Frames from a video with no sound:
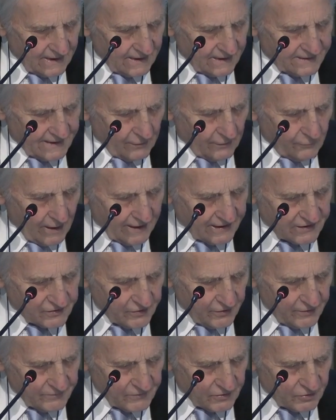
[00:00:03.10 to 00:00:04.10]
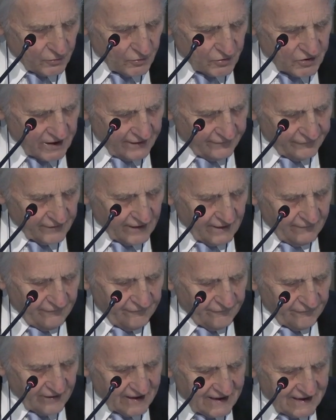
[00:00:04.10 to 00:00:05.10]
Now I turn to Jeffry
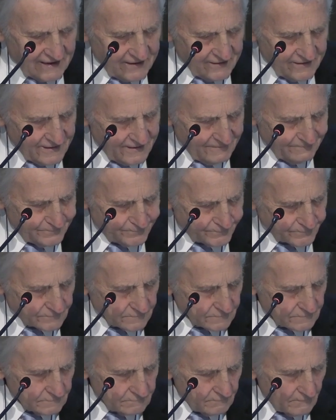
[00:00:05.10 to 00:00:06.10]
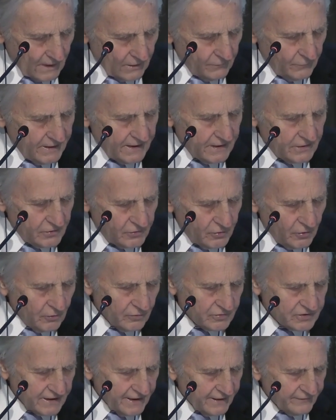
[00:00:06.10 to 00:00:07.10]
Frieden. We know
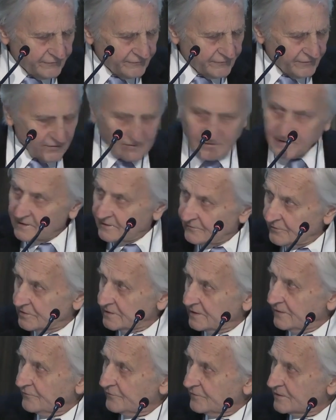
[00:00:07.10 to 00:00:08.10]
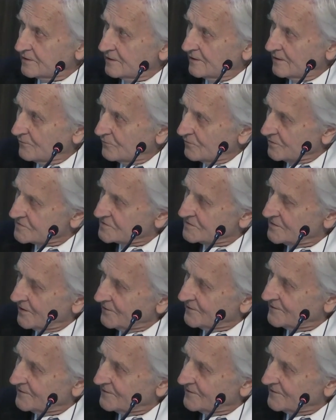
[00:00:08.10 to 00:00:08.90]
Jeff, uh, even if he was not